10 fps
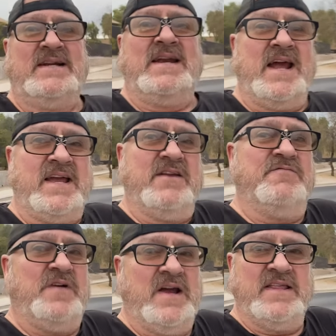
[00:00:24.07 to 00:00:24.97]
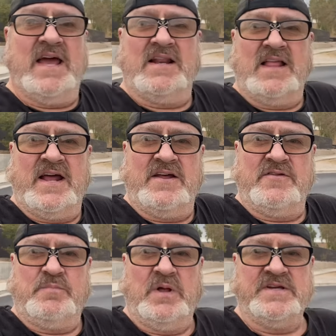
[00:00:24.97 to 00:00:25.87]
Not gonna find that a lot of
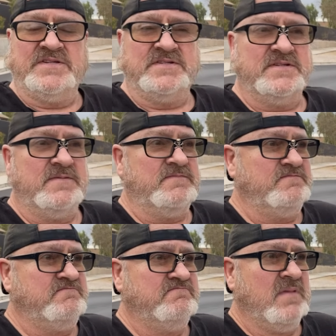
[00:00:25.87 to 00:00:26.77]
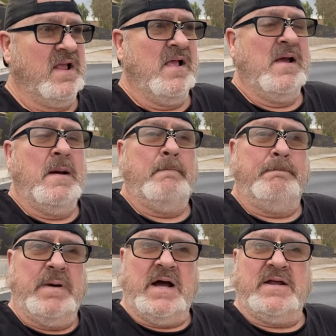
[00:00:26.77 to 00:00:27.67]
other places.
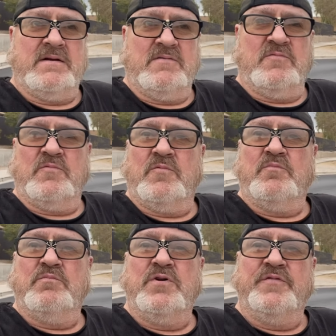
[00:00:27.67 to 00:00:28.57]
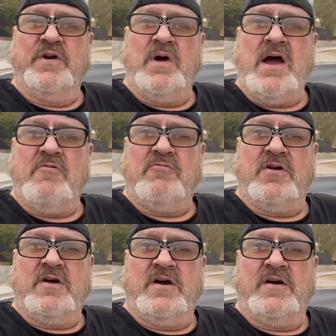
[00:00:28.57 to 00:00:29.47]
But moving out
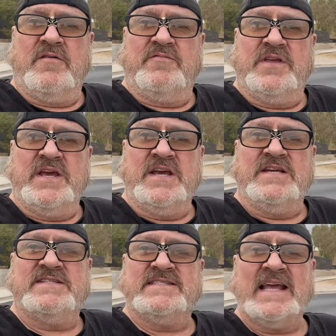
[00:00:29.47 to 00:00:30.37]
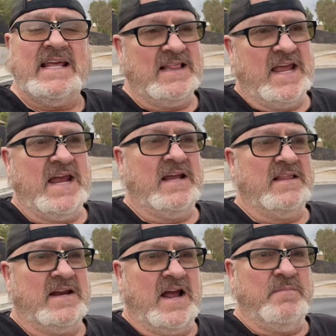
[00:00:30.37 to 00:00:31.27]
of the state
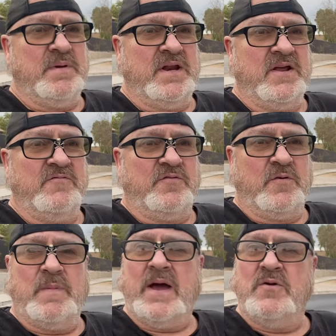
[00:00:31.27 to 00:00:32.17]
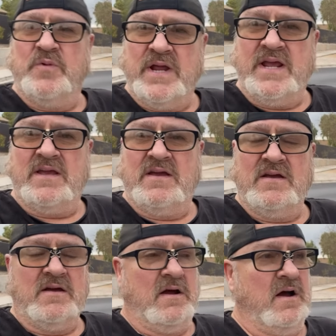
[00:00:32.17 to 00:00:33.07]
land that I've been in for about a week.
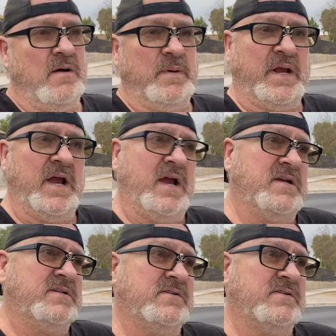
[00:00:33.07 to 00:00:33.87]
Oh my gosh.